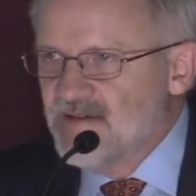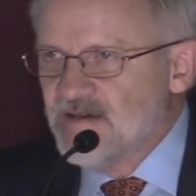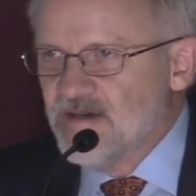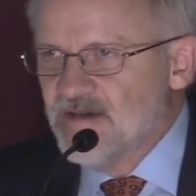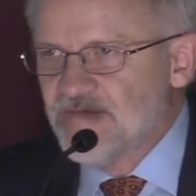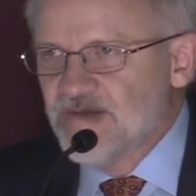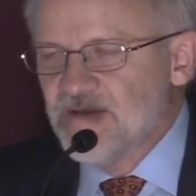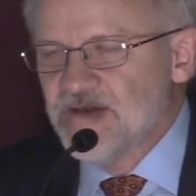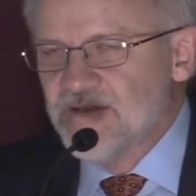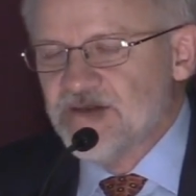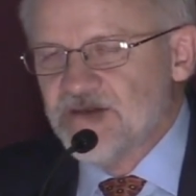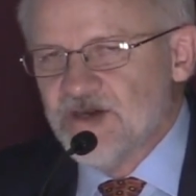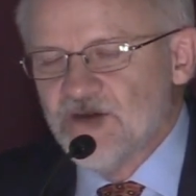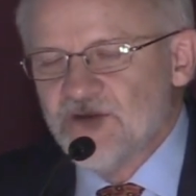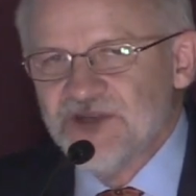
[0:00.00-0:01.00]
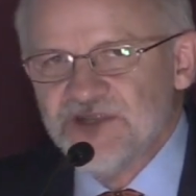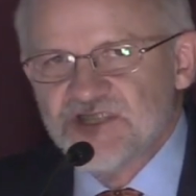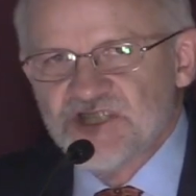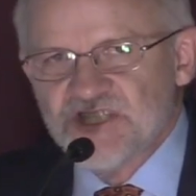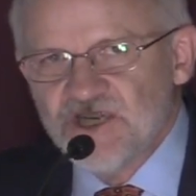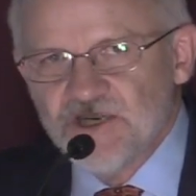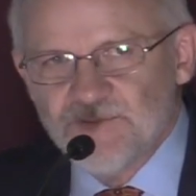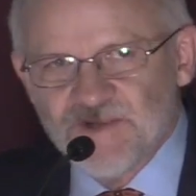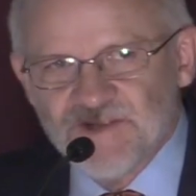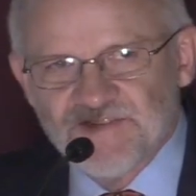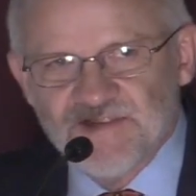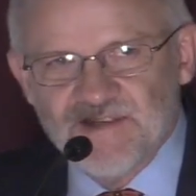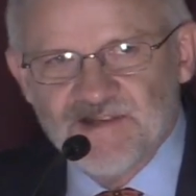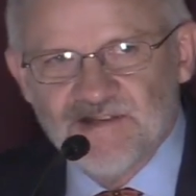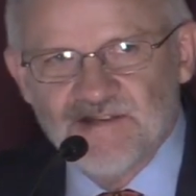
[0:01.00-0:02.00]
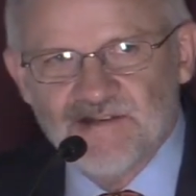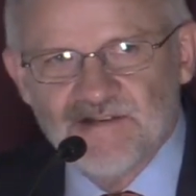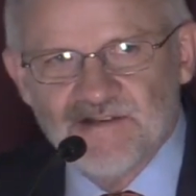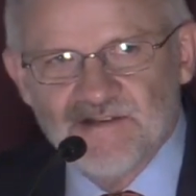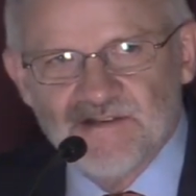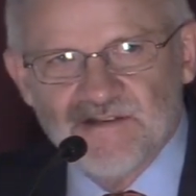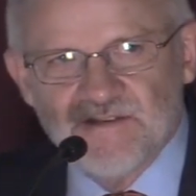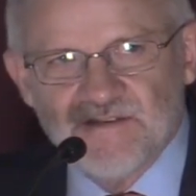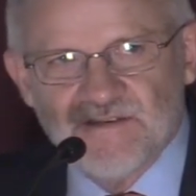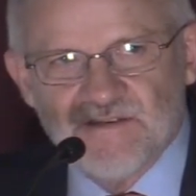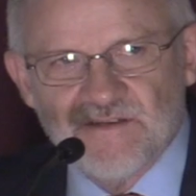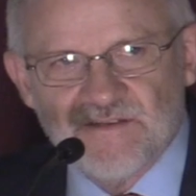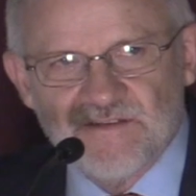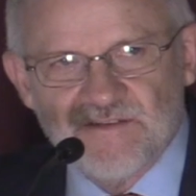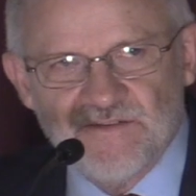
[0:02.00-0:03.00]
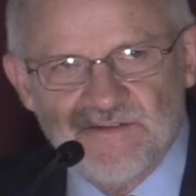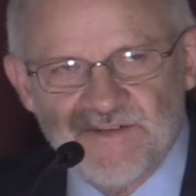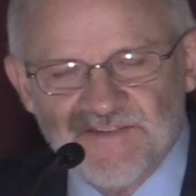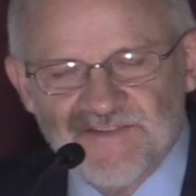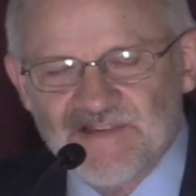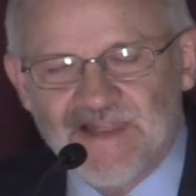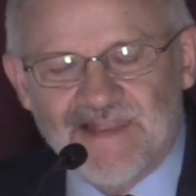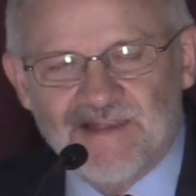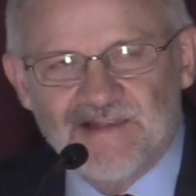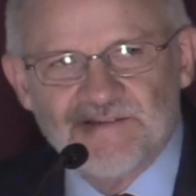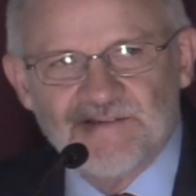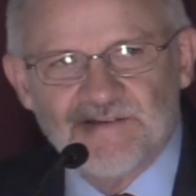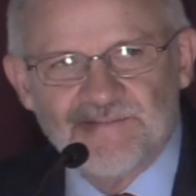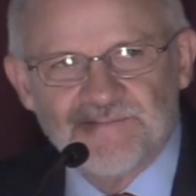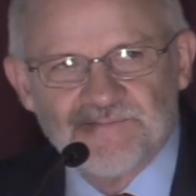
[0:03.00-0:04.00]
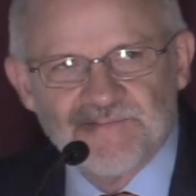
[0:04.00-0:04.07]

of the, their legitimacy to this land.